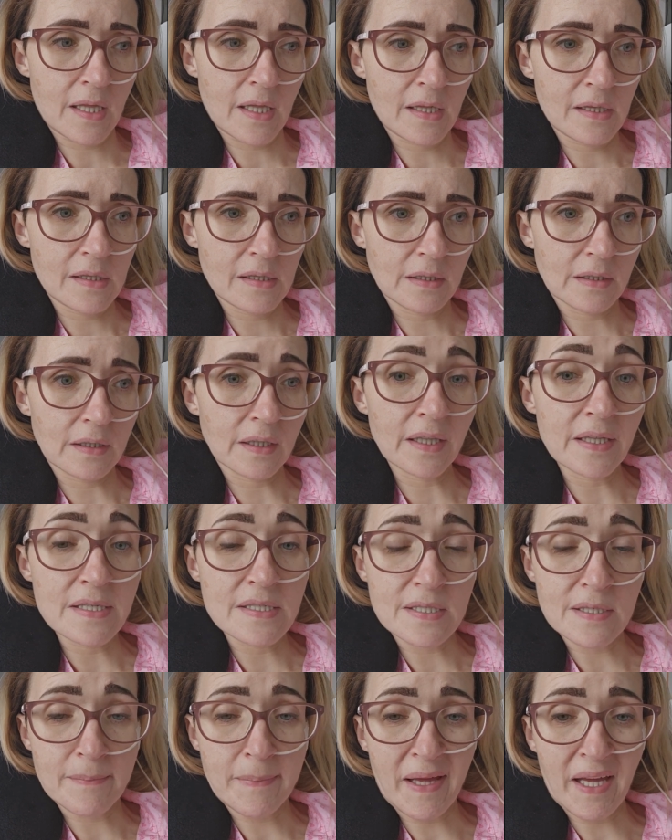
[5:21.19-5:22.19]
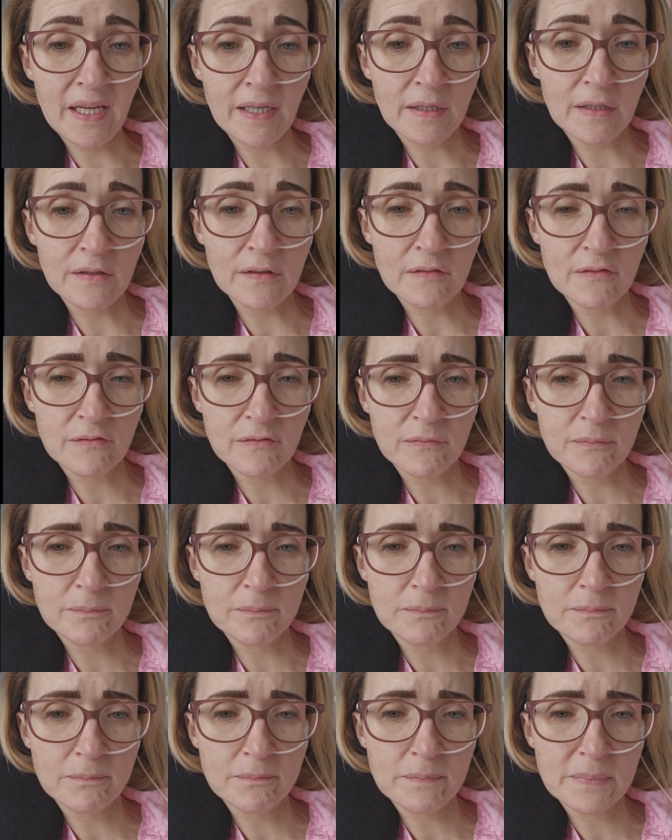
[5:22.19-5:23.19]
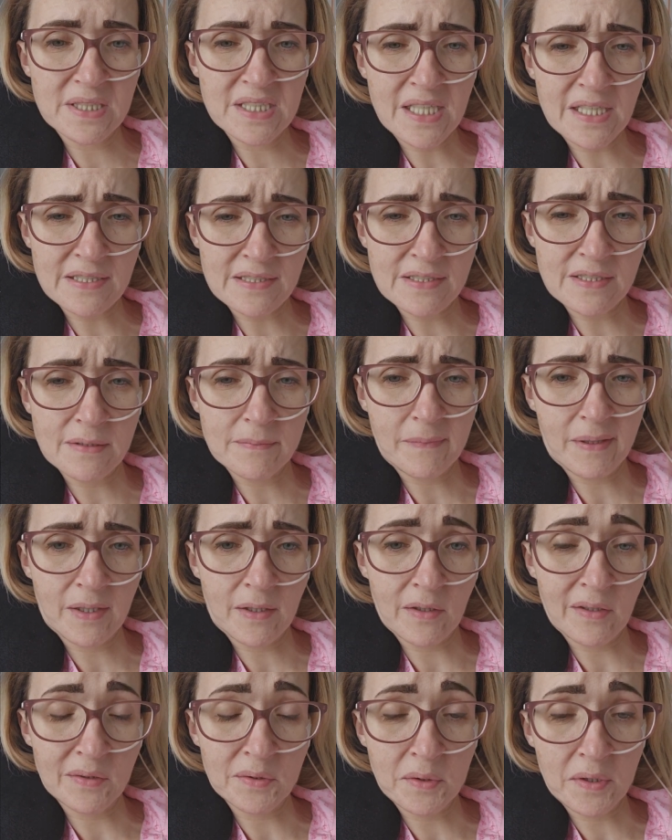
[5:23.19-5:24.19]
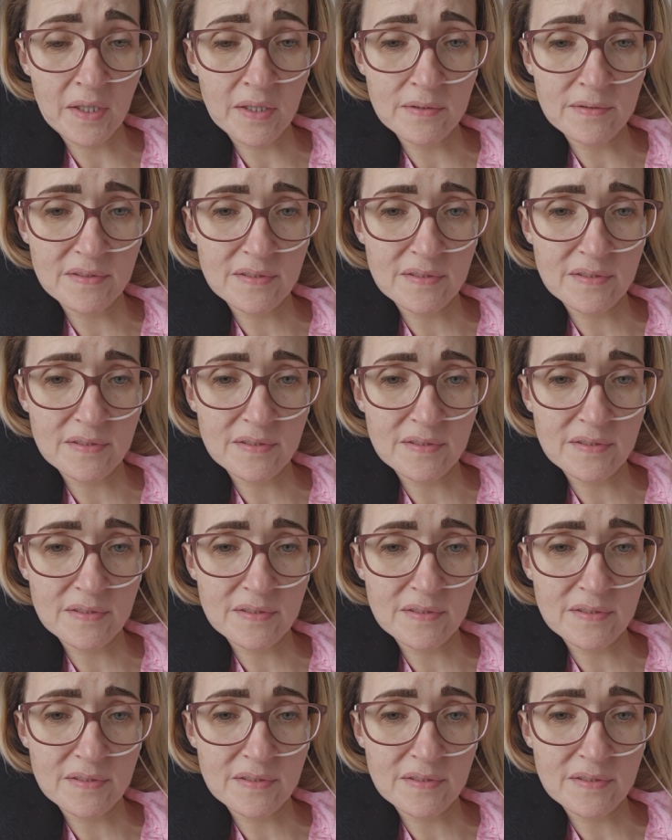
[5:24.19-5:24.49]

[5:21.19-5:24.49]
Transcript: liter bag of potassium and glucose.